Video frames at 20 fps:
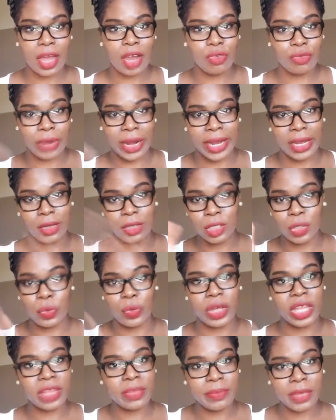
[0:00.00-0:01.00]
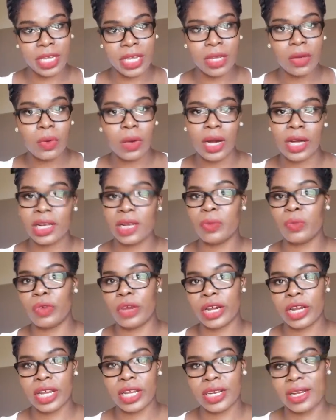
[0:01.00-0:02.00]
around with me while I'm
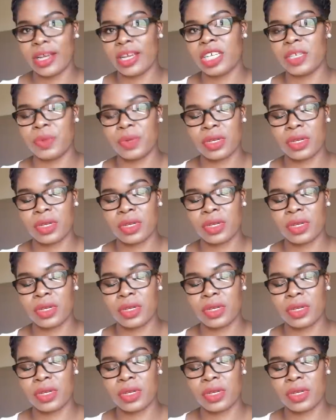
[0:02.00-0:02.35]
working out,